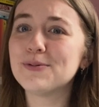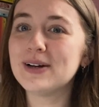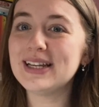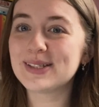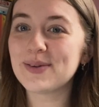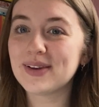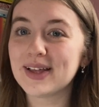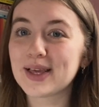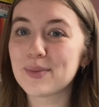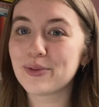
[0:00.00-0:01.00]
really don't
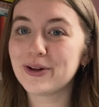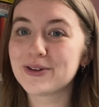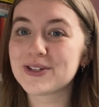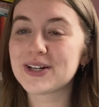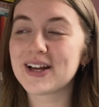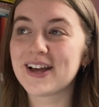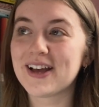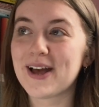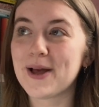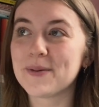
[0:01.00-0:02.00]
like a brioche
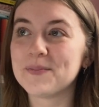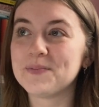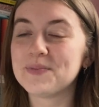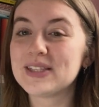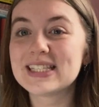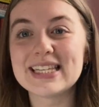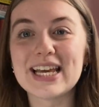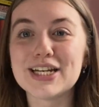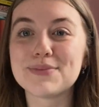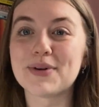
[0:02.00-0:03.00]
um,
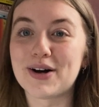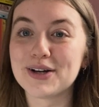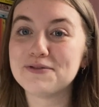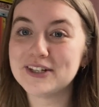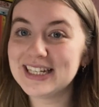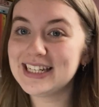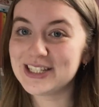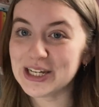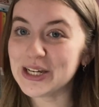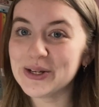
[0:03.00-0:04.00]
stitch but I really
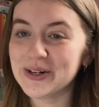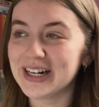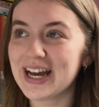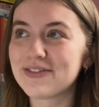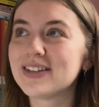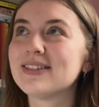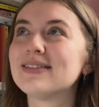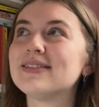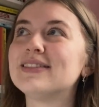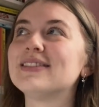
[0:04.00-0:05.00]
do I haven't
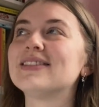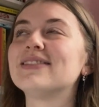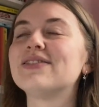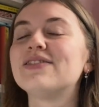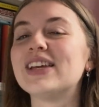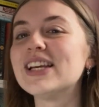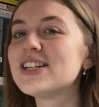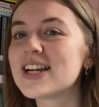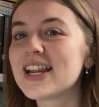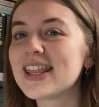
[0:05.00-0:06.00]

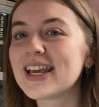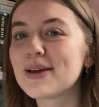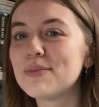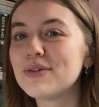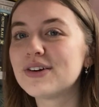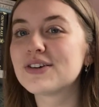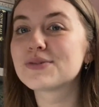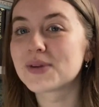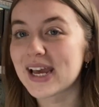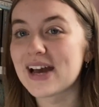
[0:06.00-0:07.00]
finished anything in brioche
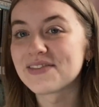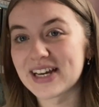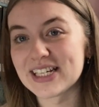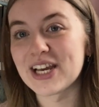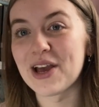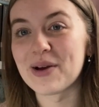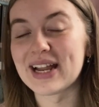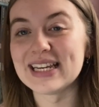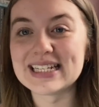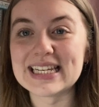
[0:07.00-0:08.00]
but I have had a go
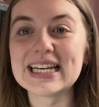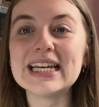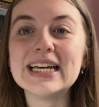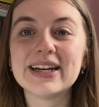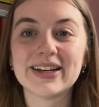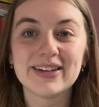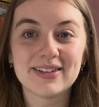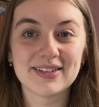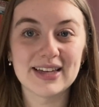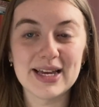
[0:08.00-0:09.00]
at knitting
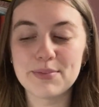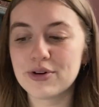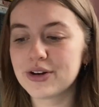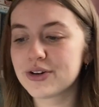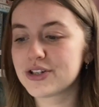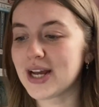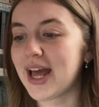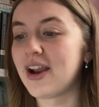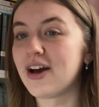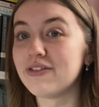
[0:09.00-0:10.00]
in brioche
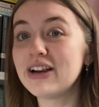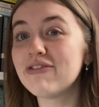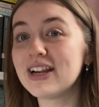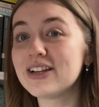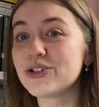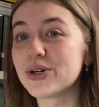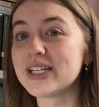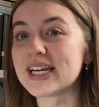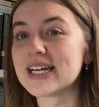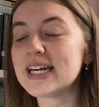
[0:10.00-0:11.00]
and I really really
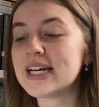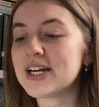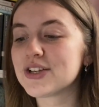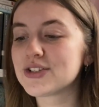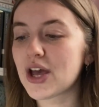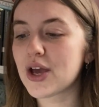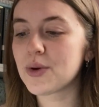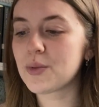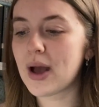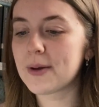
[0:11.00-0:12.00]
enjoyed it
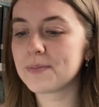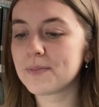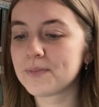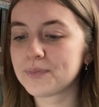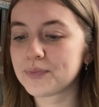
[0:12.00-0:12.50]
so um,